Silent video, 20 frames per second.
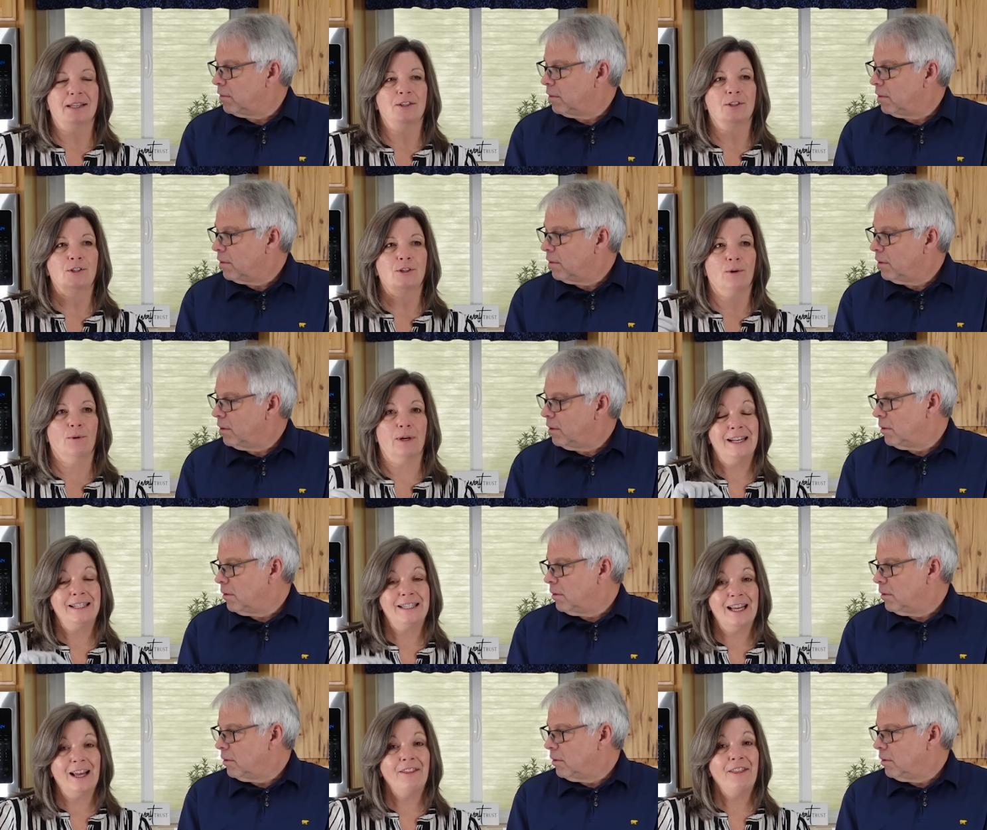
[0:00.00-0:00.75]
Speaker 1: And so
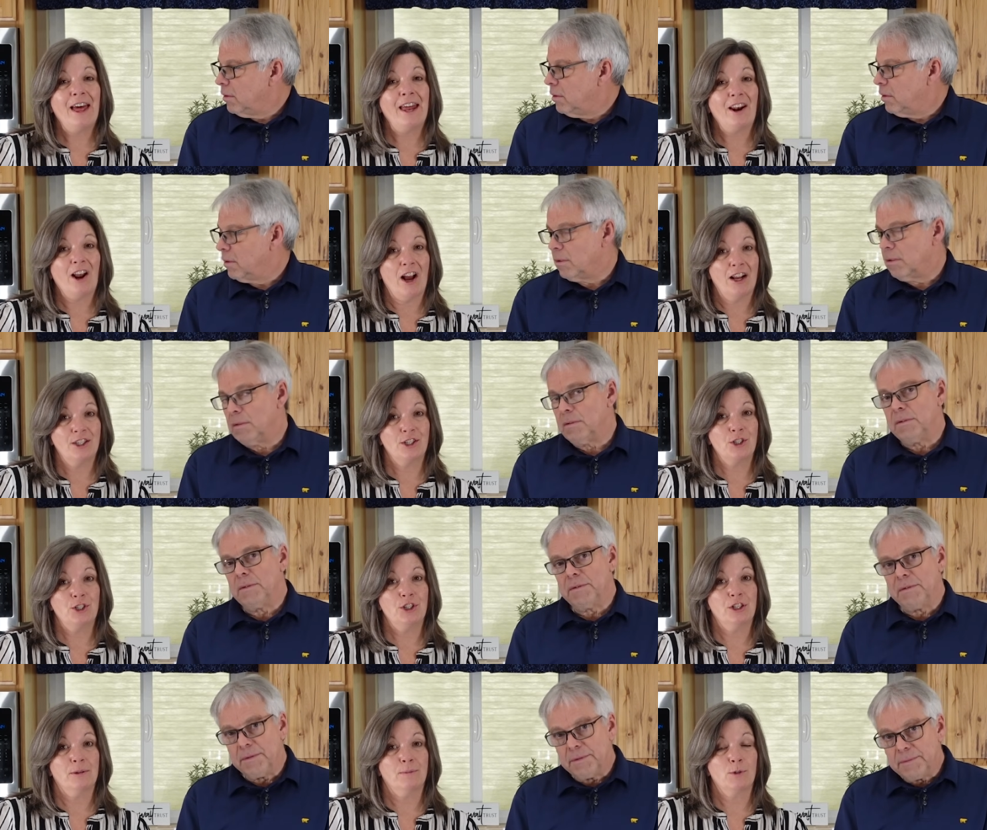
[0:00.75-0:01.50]
until that
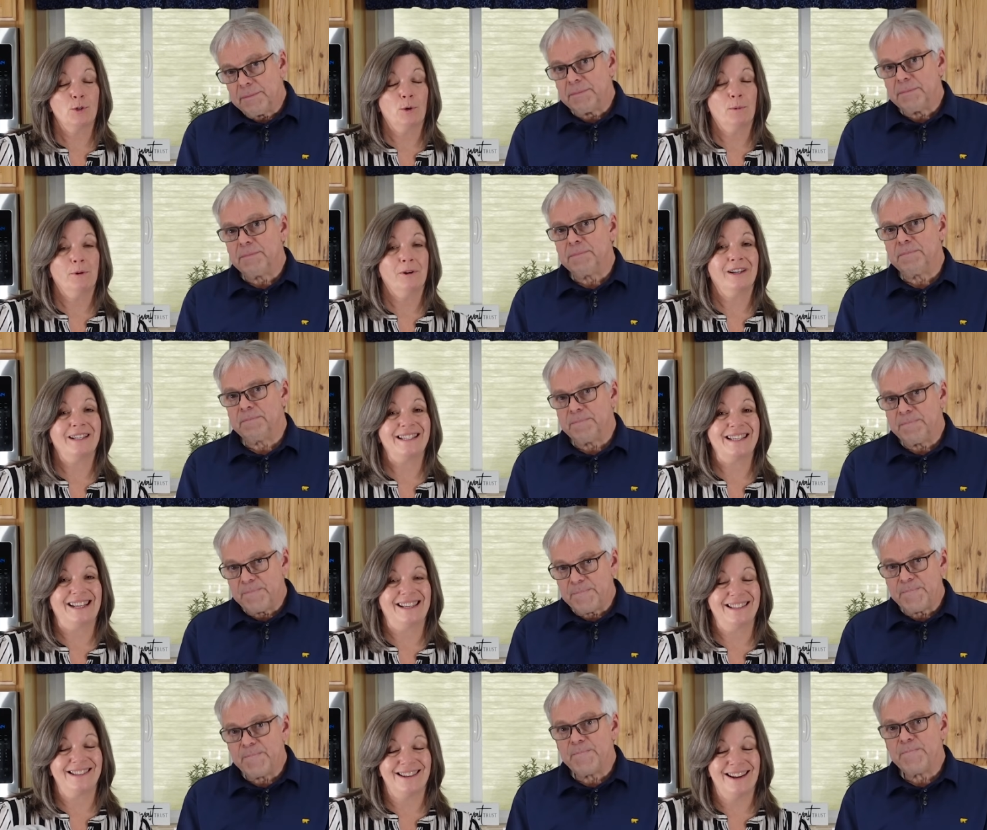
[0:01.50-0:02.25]
oxygen absorber is
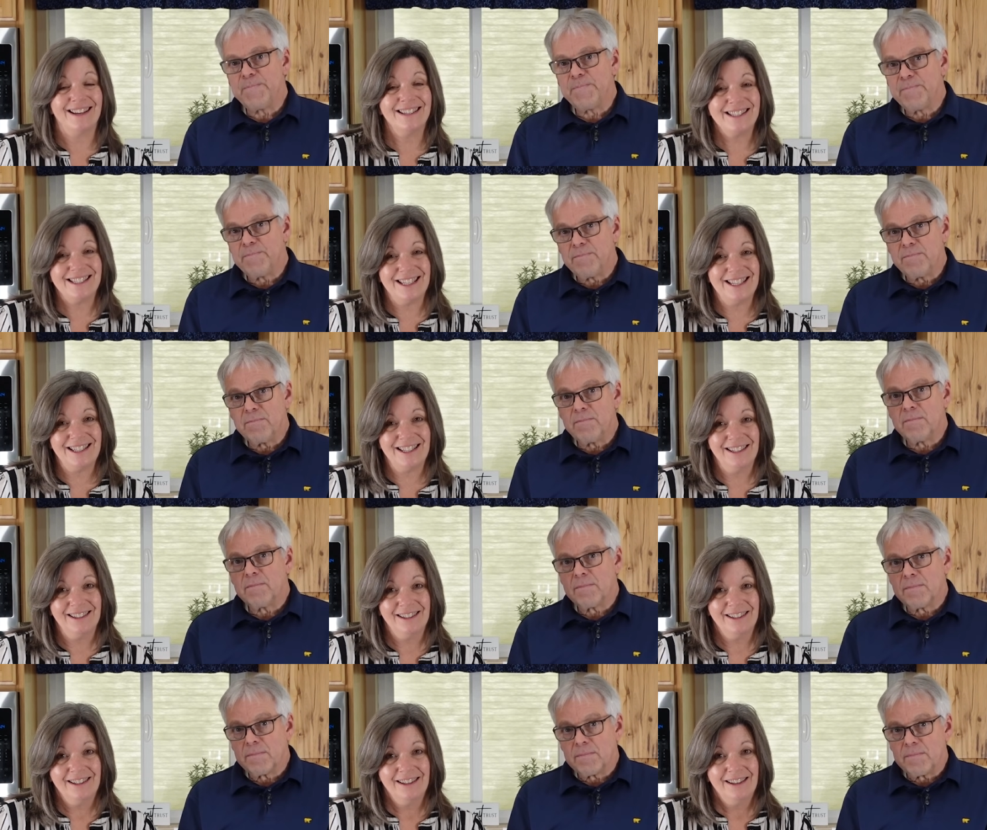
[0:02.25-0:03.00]
exhausted,
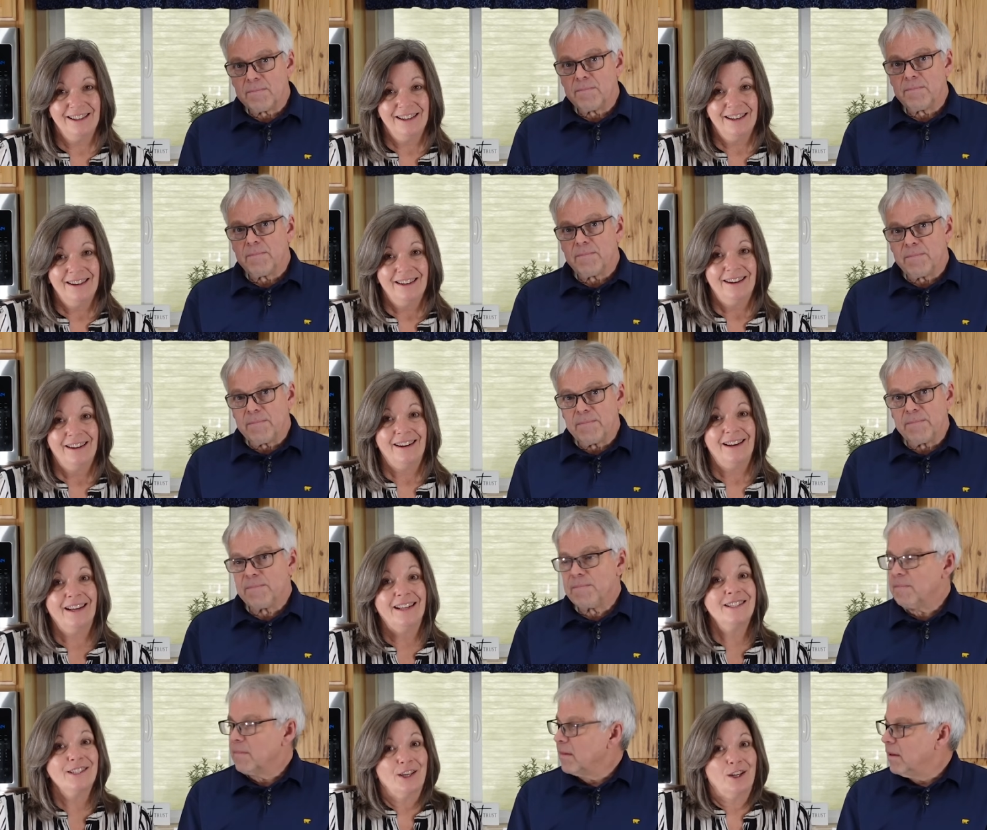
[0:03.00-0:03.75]

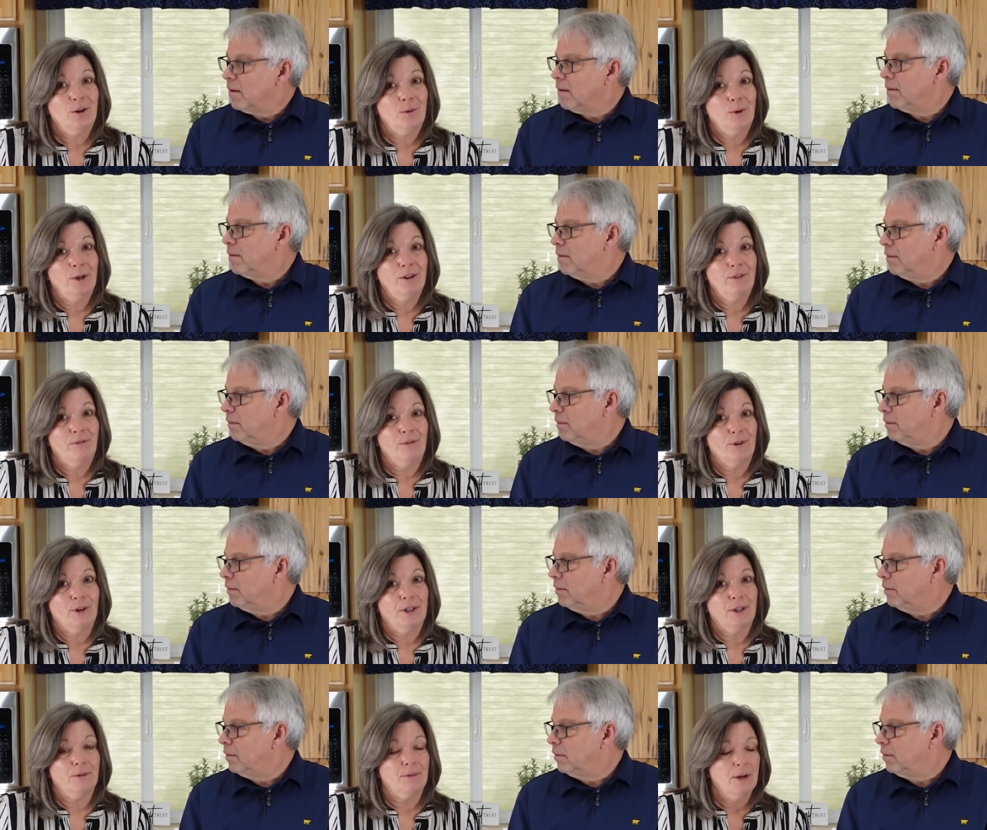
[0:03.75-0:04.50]
it's going to work
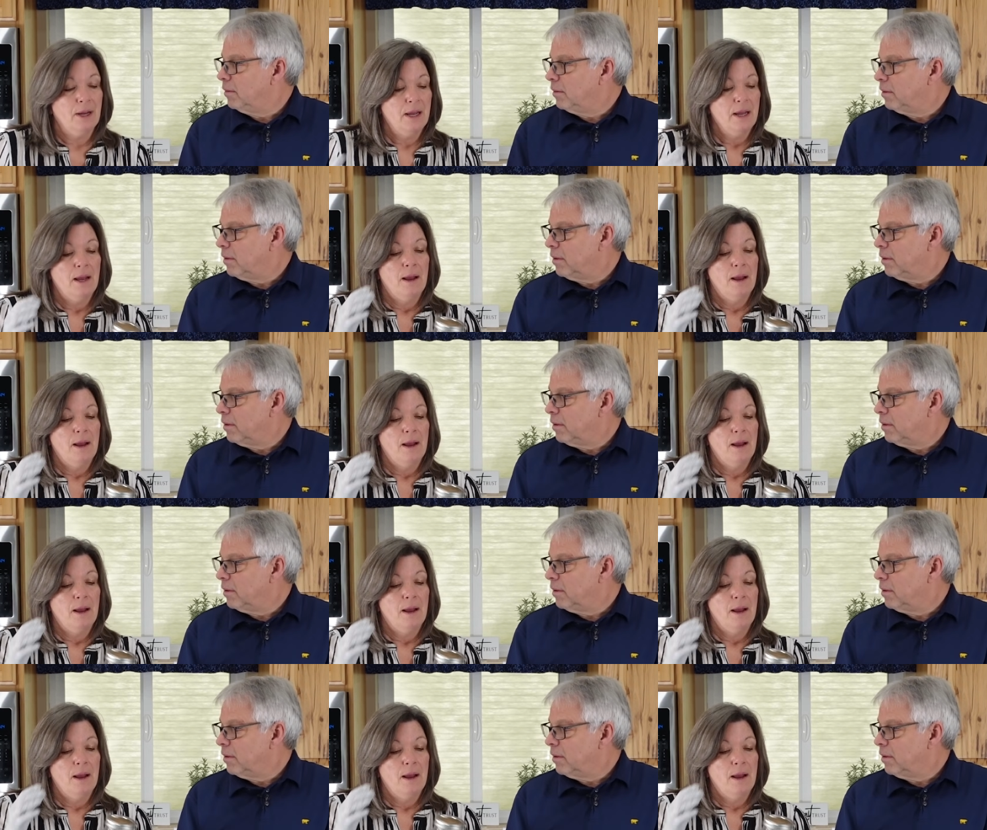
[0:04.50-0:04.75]
for you.